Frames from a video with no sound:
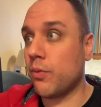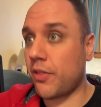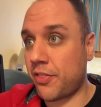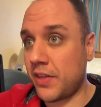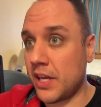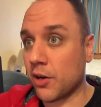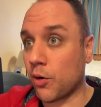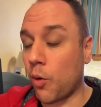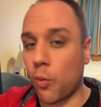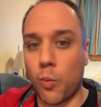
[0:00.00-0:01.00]
the theater
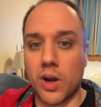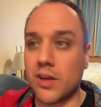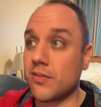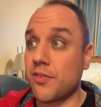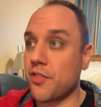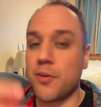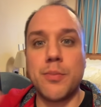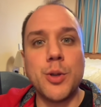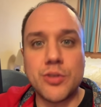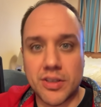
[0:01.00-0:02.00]
or one of the
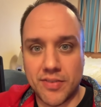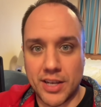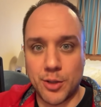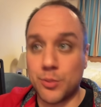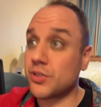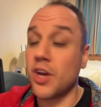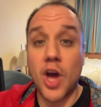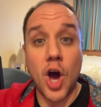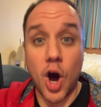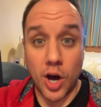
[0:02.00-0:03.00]
music venues
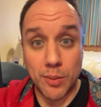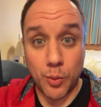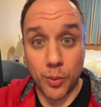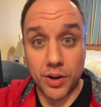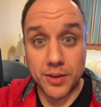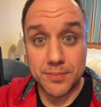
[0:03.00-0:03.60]
on board.